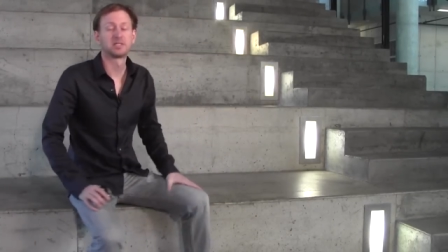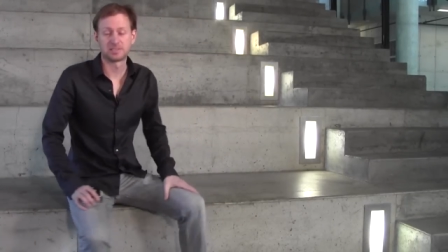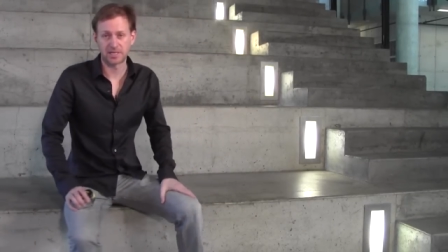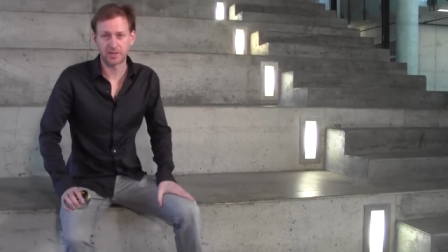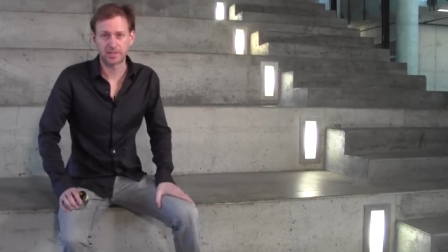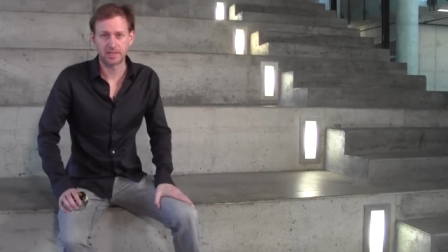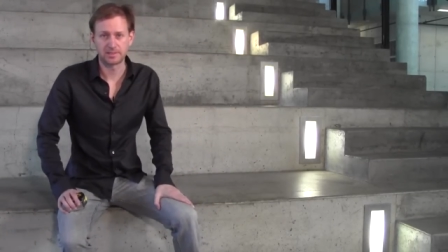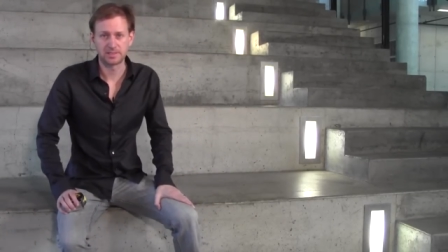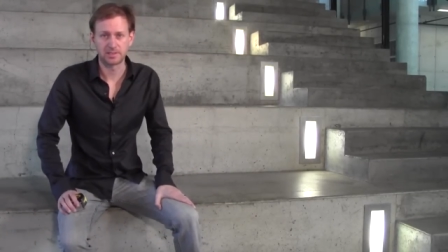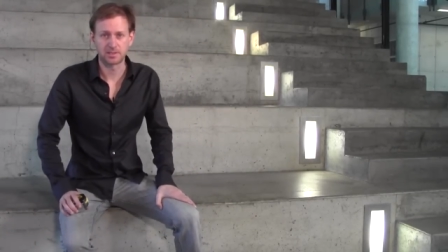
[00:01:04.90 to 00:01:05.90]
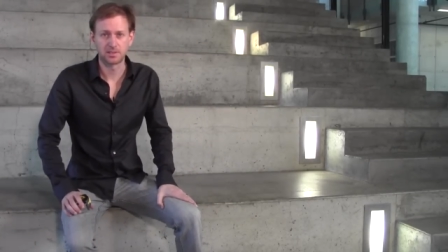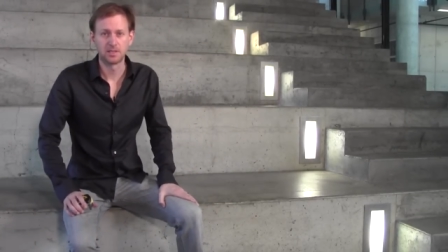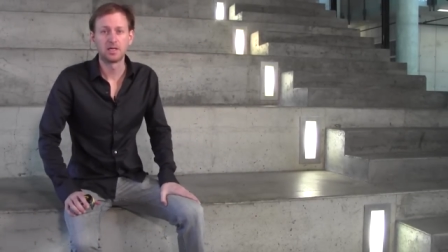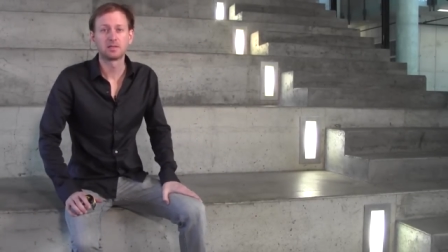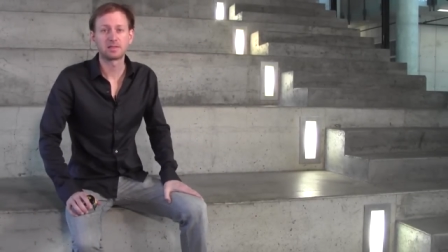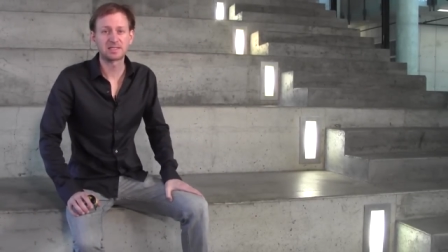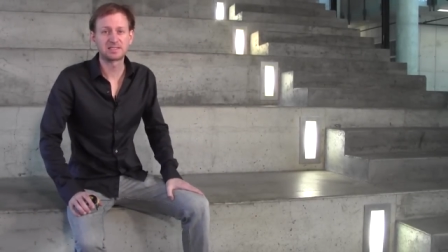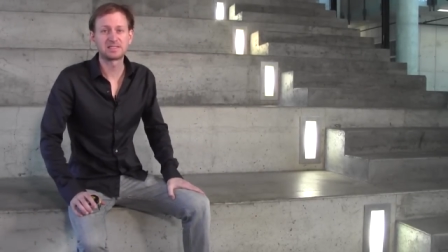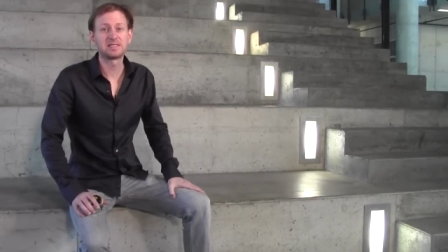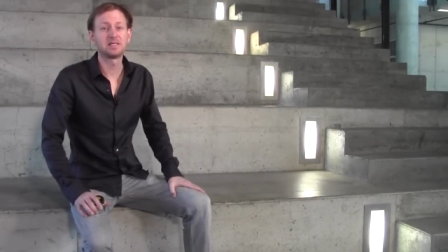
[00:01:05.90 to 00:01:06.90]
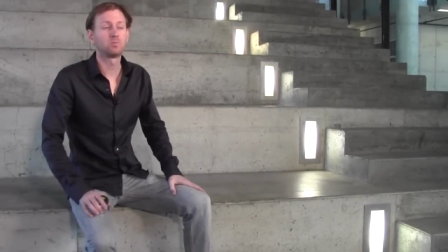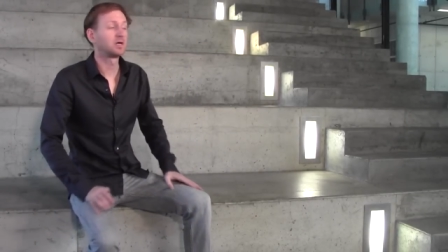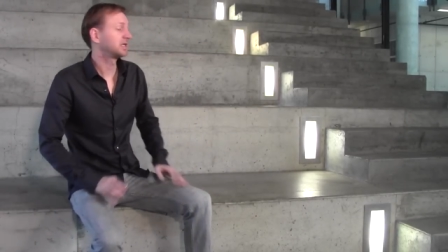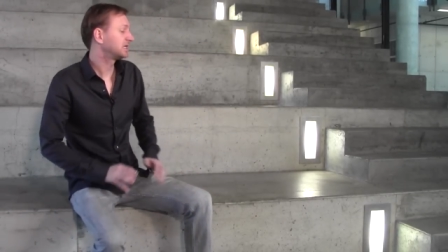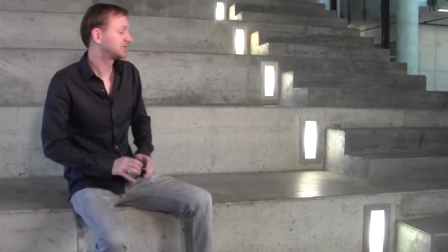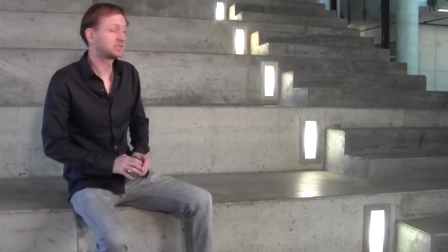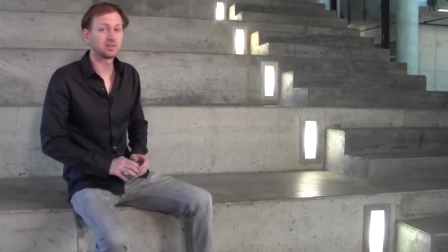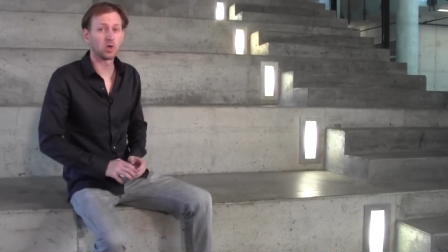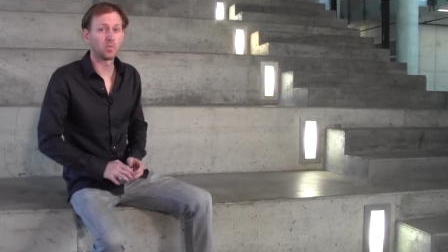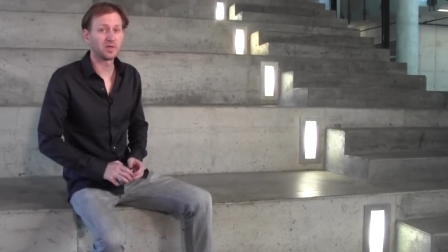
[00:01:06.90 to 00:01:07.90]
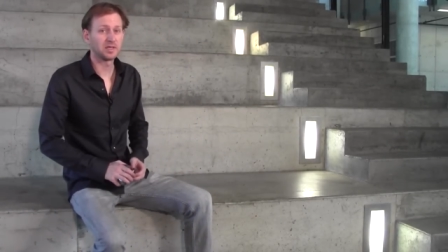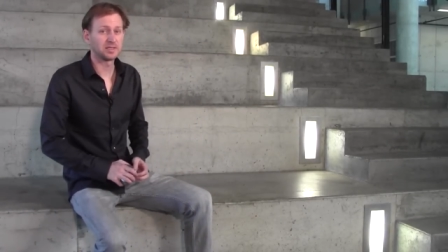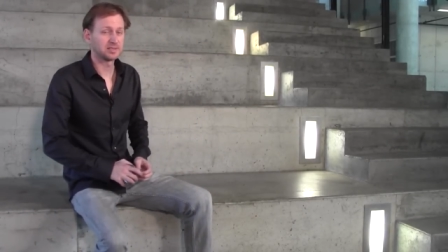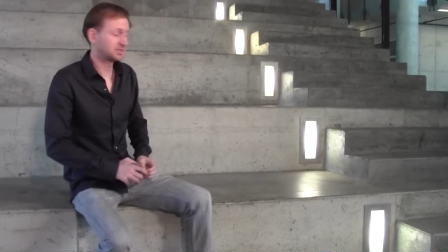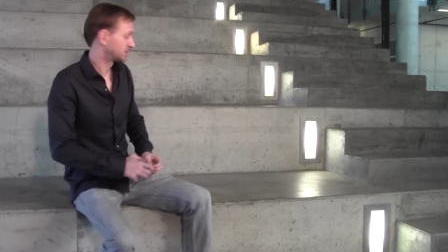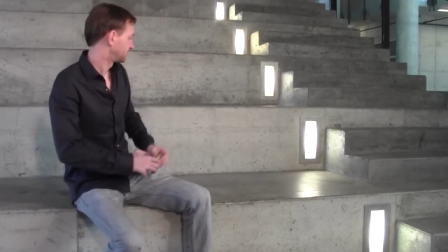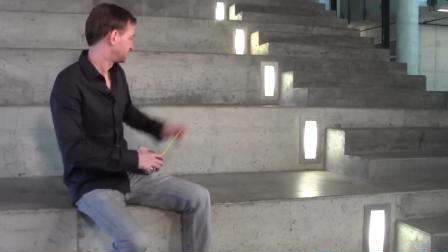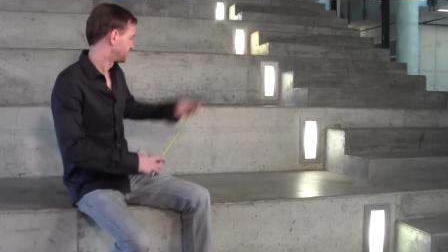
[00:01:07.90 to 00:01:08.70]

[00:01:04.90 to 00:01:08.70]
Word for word: staircase here. Let's see what its slope is.